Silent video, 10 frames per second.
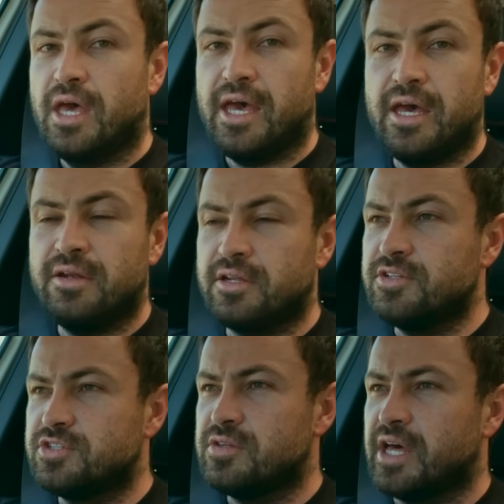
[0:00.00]
And
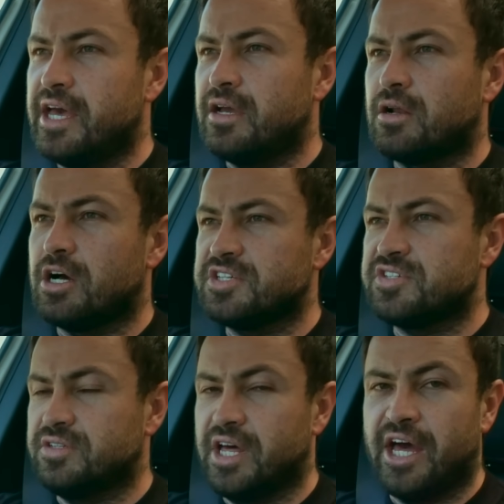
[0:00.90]
into the A-Class
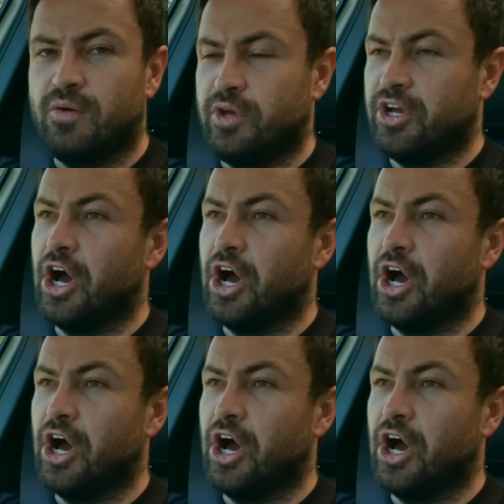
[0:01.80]
Sedan we